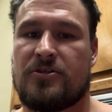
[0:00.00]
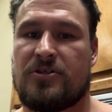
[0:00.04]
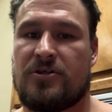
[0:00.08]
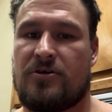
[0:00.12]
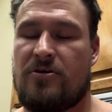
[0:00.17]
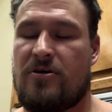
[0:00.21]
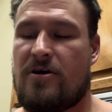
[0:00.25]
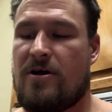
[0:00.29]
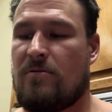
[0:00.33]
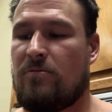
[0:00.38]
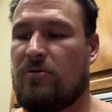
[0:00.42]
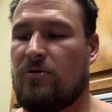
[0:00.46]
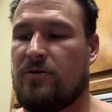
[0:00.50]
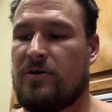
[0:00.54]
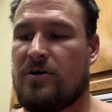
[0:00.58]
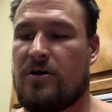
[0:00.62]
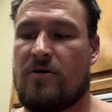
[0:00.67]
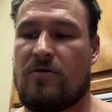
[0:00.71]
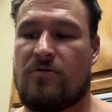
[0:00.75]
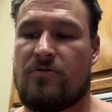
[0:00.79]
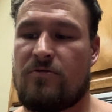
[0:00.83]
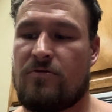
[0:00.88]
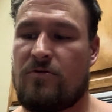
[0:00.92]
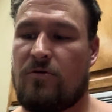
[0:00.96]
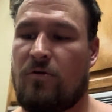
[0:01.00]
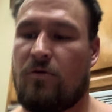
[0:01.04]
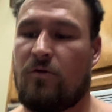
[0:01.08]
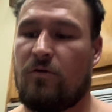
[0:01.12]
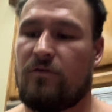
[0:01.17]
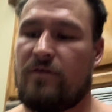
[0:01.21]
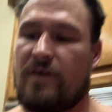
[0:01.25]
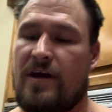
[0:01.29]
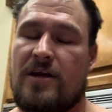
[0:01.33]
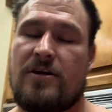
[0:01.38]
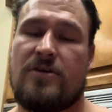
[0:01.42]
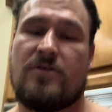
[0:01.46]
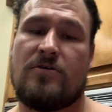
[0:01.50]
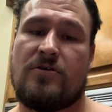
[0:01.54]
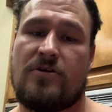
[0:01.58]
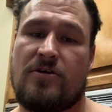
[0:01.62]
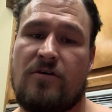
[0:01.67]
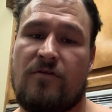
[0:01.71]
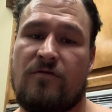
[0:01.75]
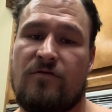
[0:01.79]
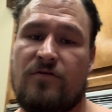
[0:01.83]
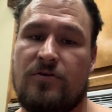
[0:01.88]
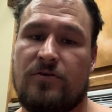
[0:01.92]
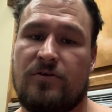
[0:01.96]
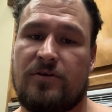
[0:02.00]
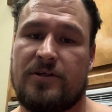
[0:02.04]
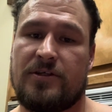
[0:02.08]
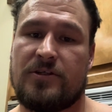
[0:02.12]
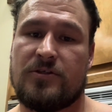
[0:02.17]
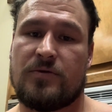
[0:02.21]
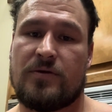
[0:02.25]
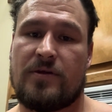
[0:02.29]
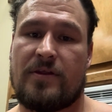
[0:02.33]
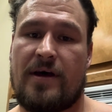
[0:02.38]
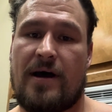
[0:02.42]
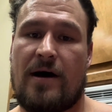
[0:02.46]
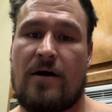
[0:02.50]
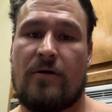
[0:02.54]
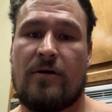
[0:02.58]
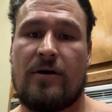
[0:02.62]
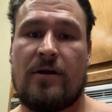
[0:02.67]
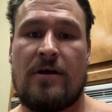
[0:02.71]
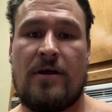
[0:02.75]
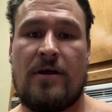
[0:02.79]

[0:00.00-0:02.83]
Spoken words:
So you're able to go through the whole day doing your fuelings without